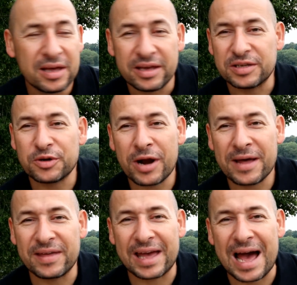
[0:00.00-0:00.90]
You saw I
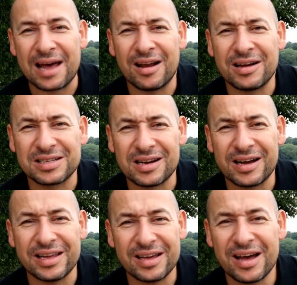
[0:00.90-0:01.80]
had the cat last
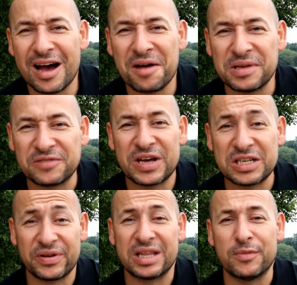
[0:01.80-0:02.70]
night. It's
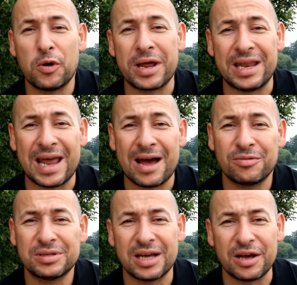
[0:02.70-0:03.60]
first thing in the morning
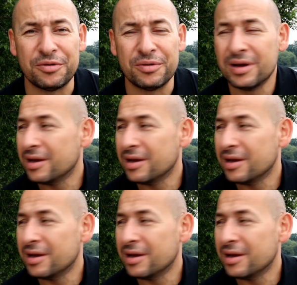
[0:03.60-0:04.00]
now, so